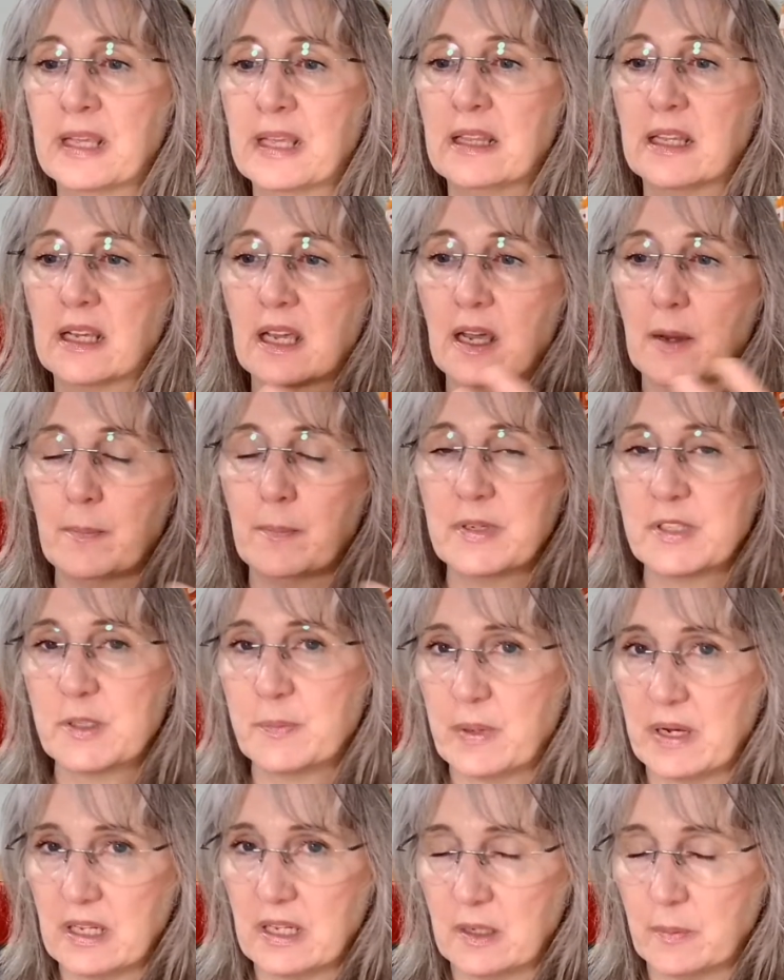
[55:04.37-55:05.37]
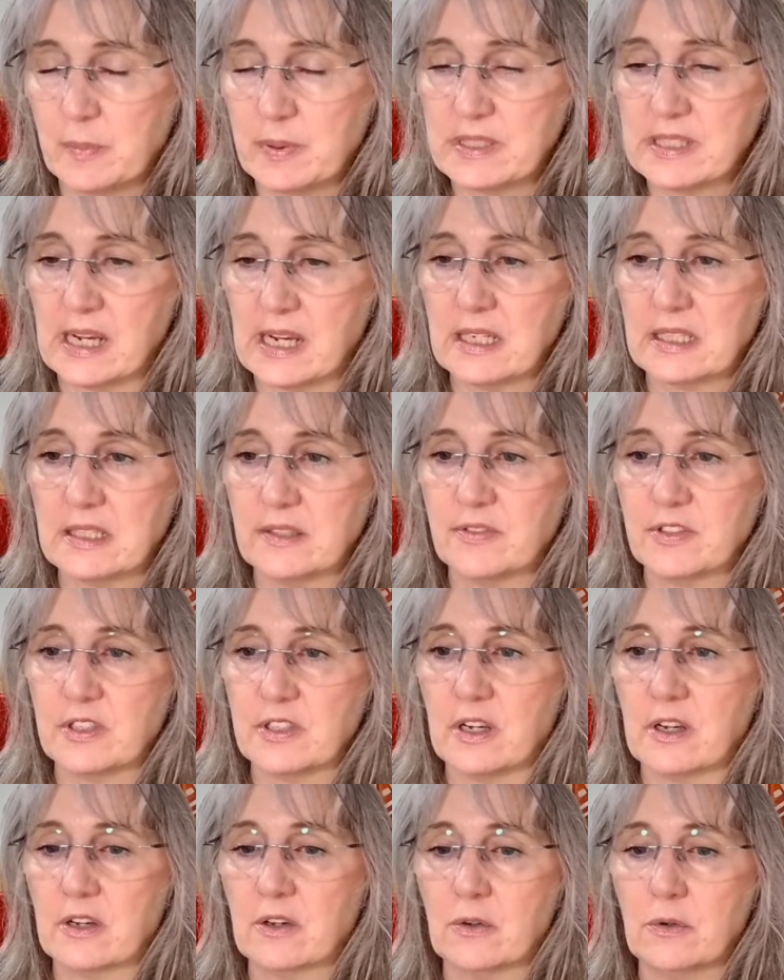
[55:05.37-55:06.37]
The compass being the protective
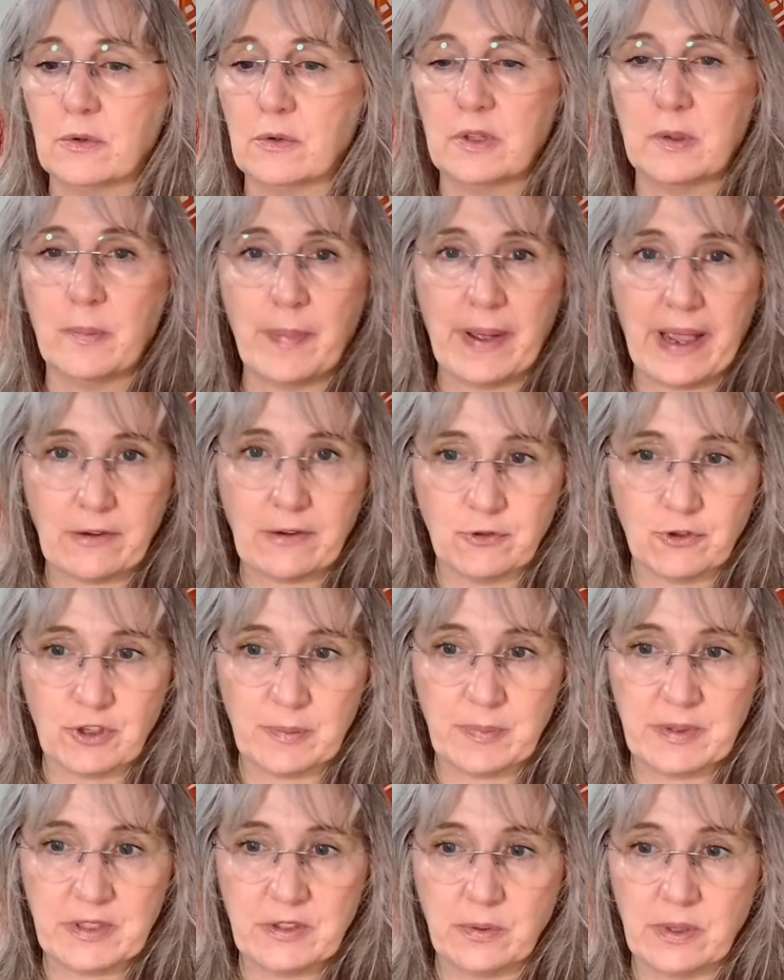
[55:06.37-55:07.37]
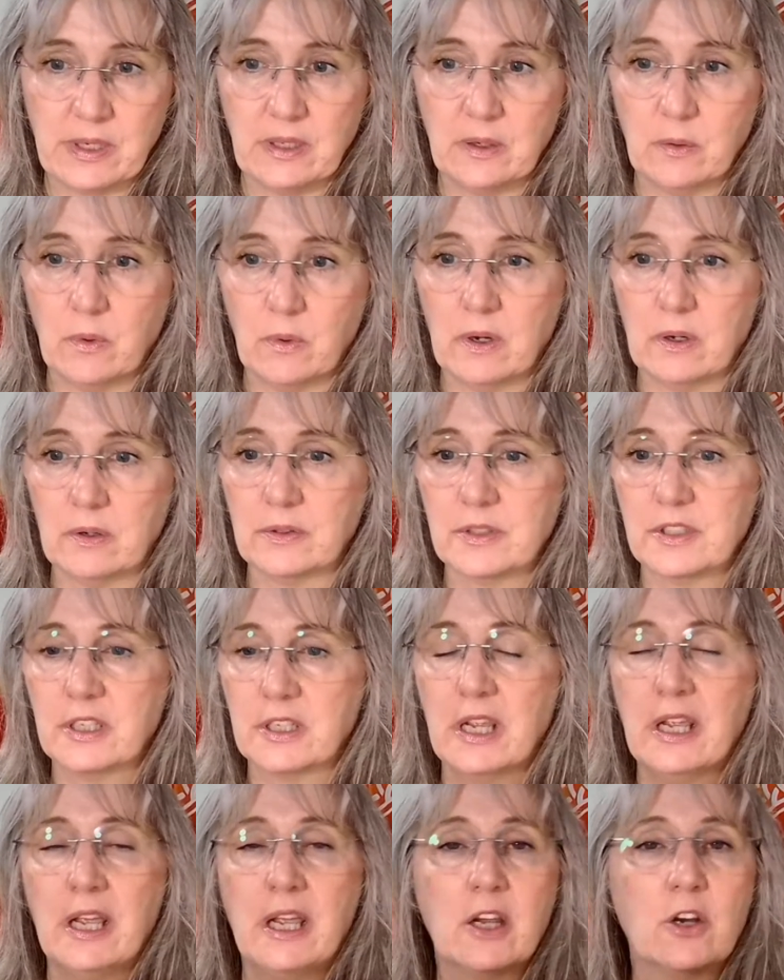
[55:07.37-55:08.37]
circle, the boundary between the worlds,
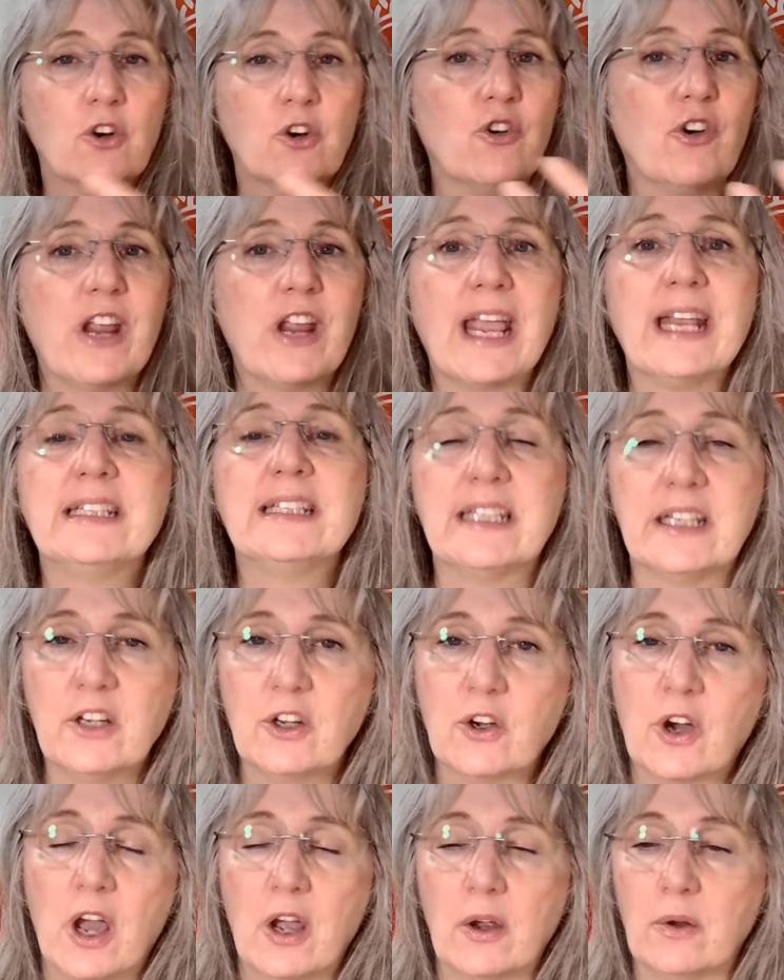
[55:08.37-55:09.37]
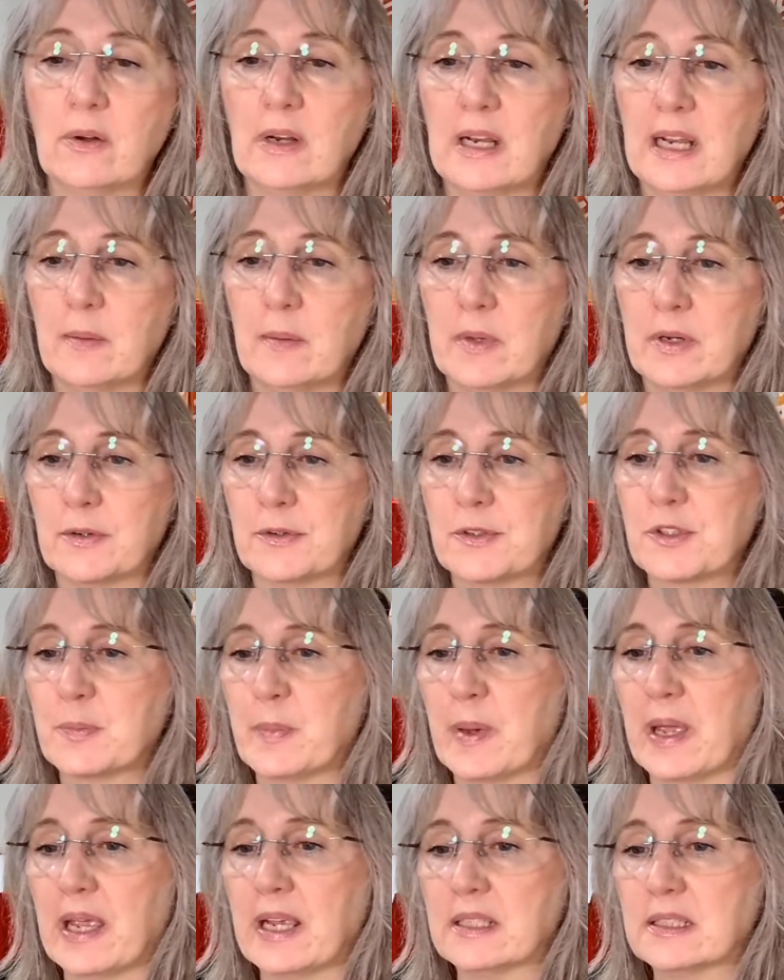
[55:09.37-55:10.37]
creating your own liminal
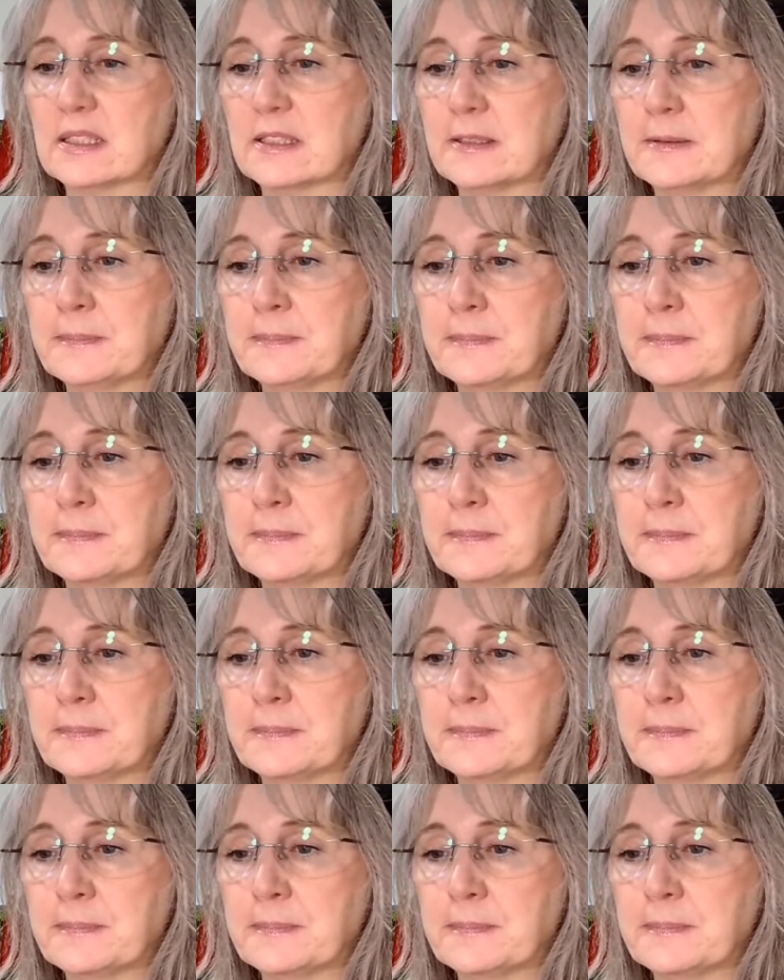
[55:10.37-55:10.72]
space.